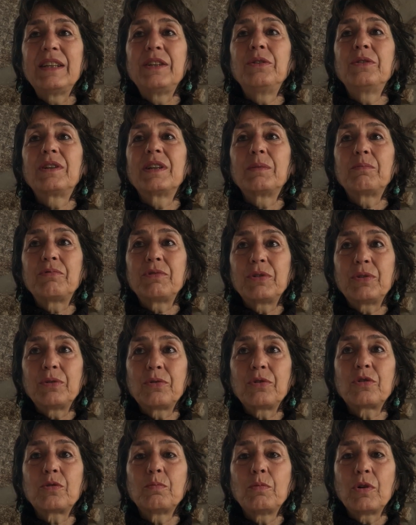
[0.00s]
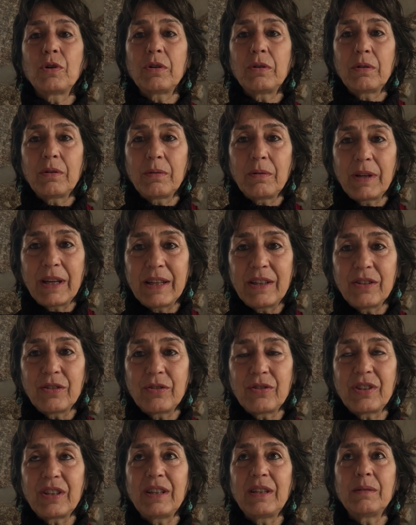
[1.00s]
You can produce more energy,